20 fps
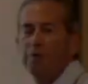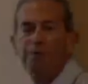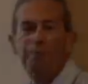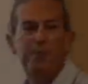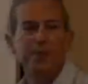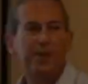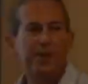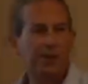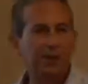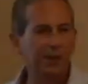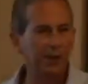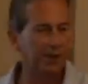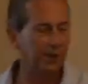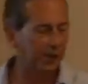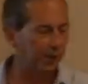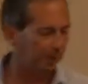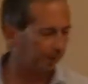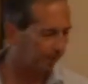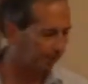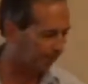with
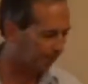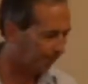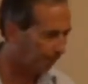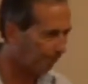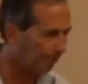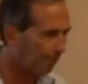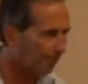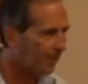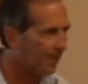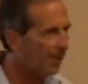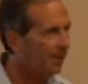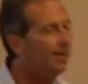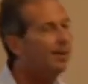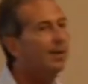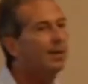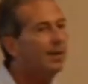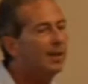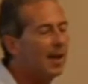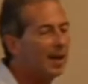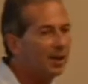betas
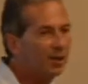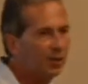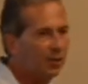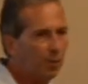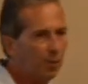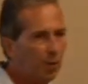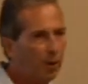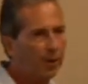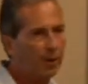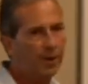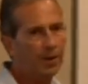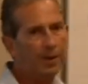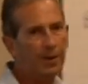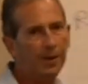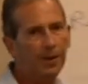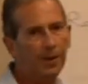less than 1.